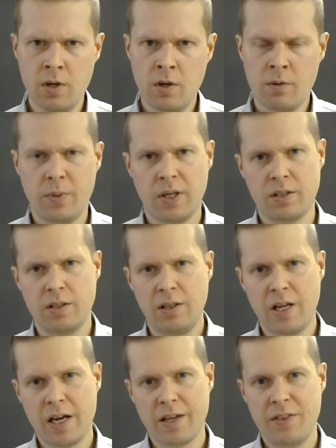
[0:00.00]
But
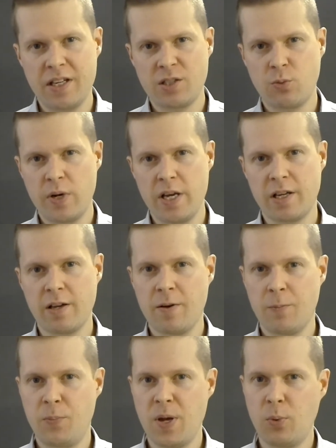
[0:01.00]
like this week,
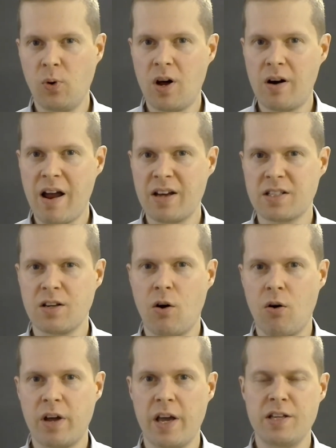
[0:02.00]
people are asking,
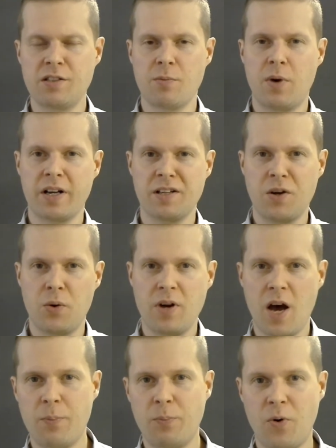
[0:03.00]
okay, is the market going
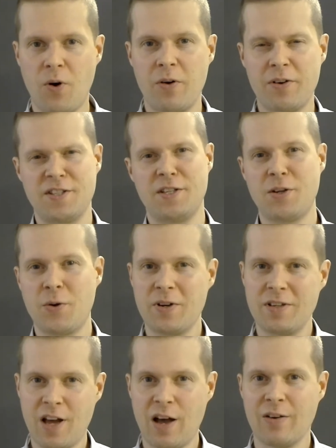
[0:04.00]
up or is it going
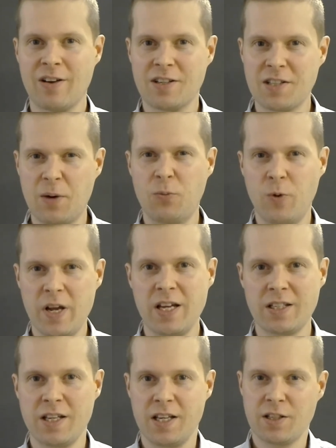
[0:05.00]
down? Some
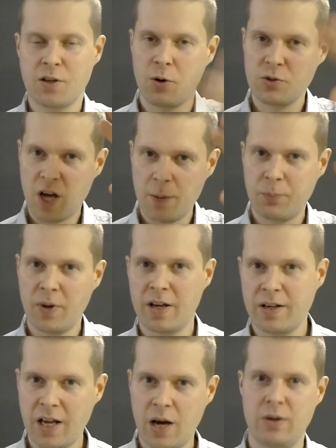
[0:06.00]
weeks it goes up
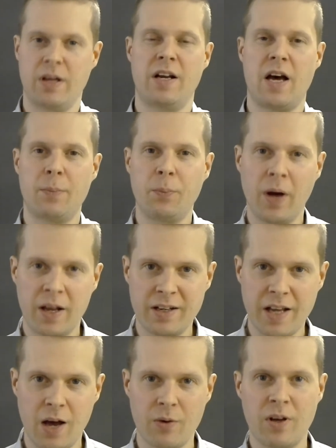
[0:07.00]
and down and up and
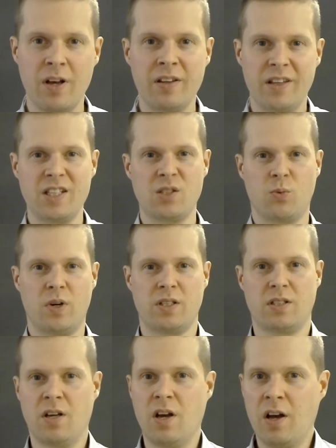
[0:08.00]
down. This
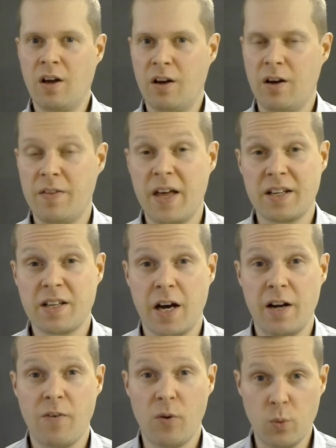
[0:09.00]
was that
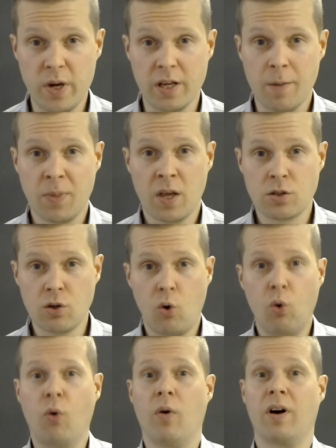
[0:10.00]
kind of a week.
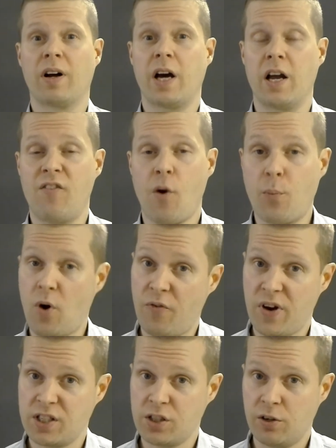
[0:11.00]
So kind of a
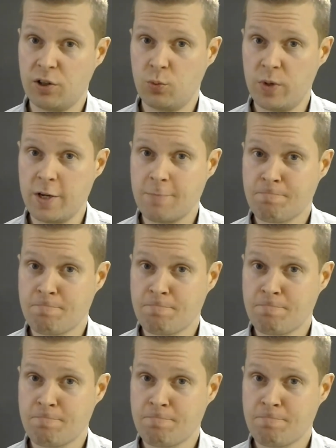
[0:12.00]
professional's week.